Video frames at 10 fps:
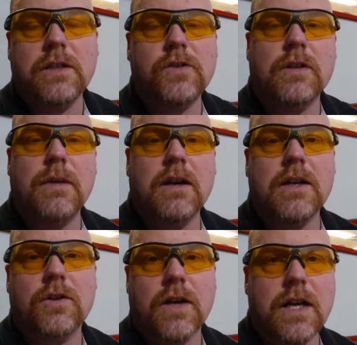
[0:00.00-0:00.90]
use an
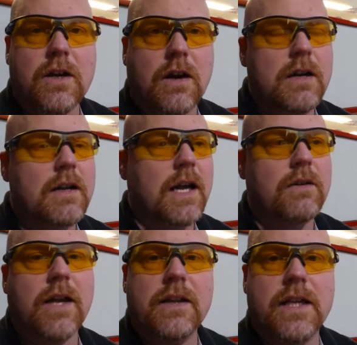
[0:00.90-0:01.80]
American credit card. I don't
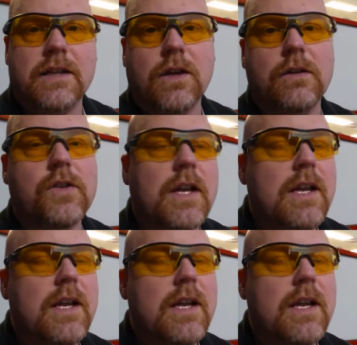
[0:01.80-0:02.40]
know how they get those,